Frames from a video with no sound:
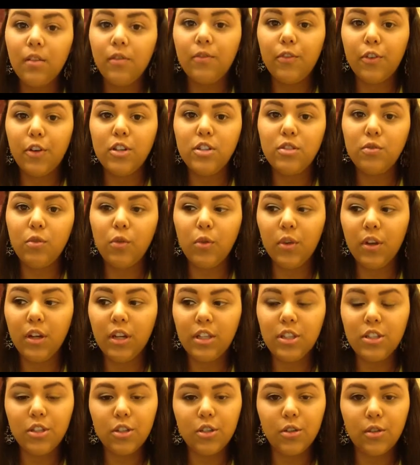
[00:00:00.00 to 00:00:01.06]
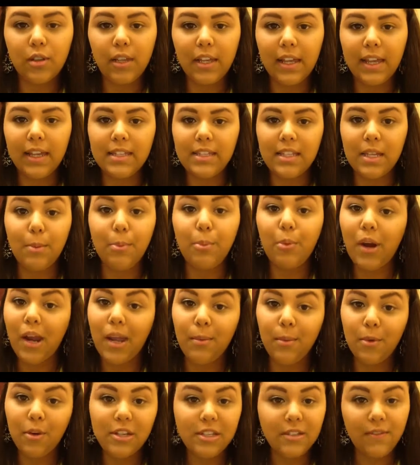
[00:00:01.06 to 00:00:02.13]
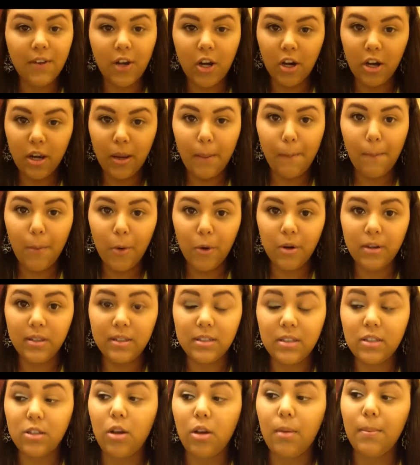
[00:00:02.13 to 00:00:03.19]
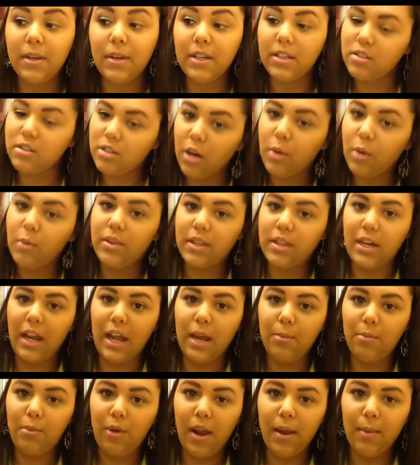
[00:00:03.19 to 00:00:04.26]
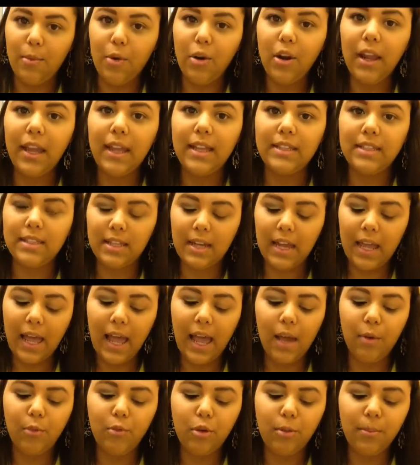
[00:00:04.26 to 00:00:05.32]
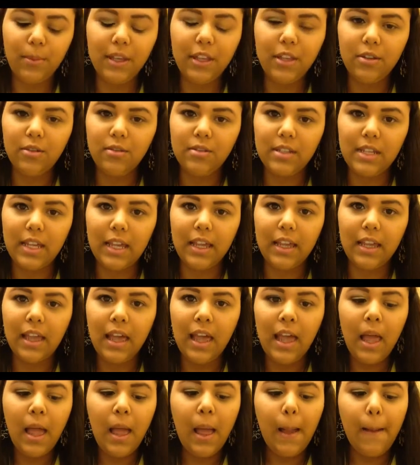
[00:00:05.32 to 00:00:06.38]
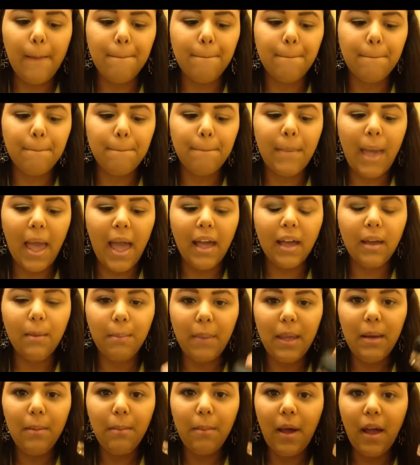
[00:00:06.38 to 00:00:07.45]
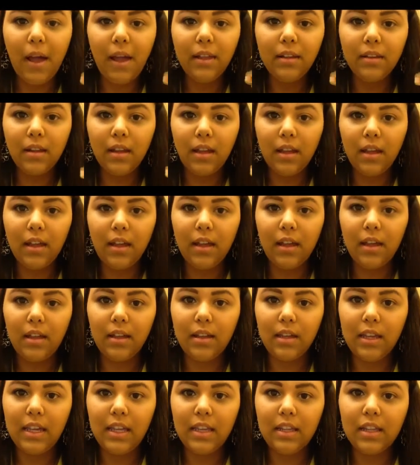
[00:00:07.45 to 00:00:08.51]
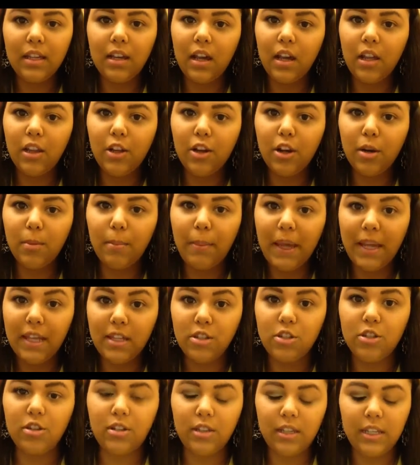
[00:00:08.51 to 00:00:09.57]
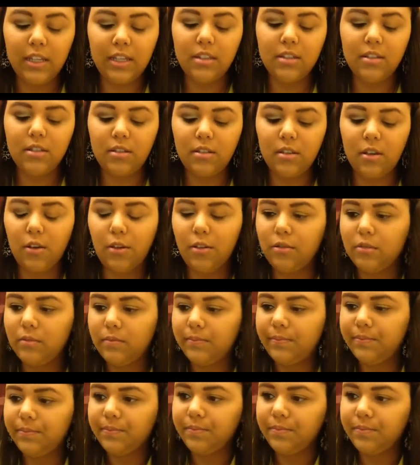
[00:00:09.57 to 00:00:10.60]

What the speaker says: first what we're going to do, like I said, primer is very important. So I'm going to start with an eye primer, and today I will be using MAC Paint Pot in the color Painterly. So